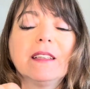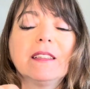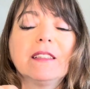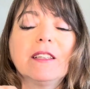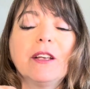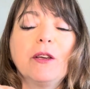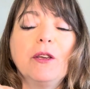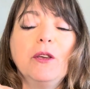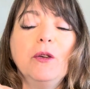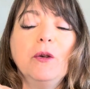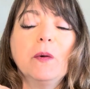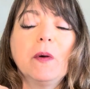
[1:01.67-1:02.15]
So
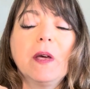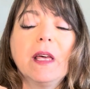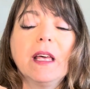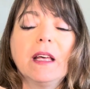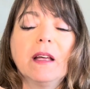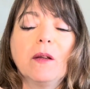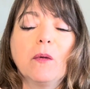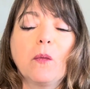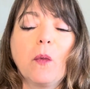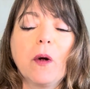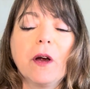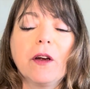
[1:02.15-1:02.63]
you
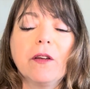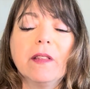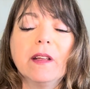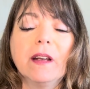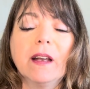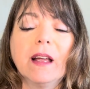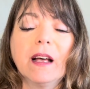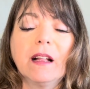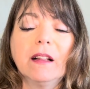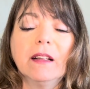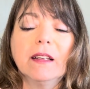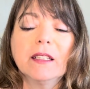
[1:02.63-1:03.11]
can wear the
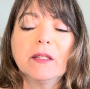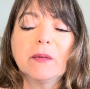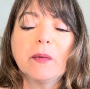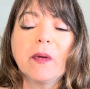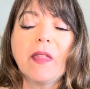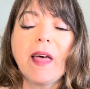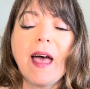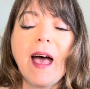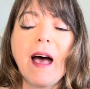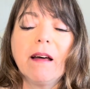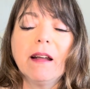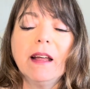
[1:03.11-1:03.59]
necklace
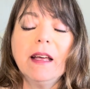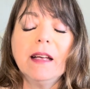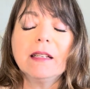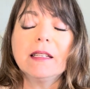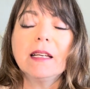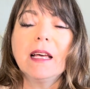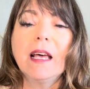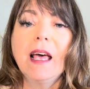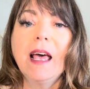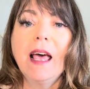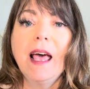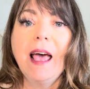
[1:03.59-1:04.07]
without it
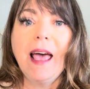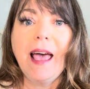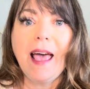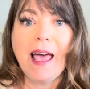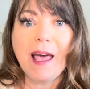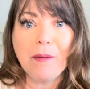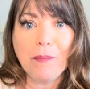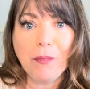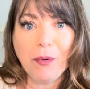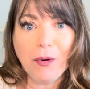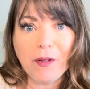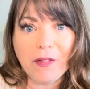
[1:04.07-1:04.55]

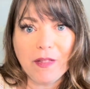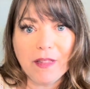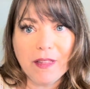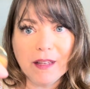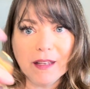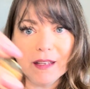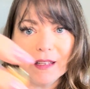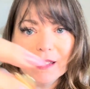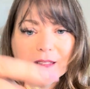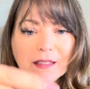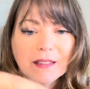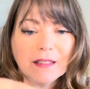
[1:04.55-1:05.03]
and put
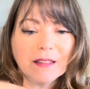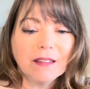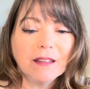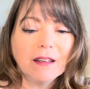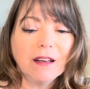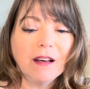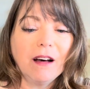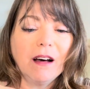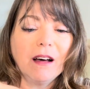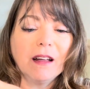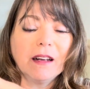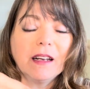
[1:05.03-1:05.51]
this
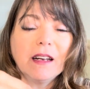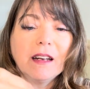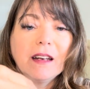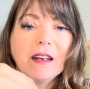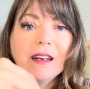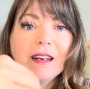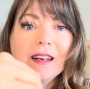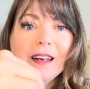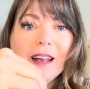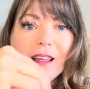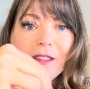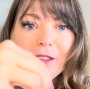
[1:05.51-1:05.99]
on
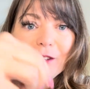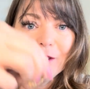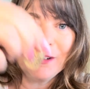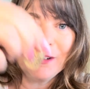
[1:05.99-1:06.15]
another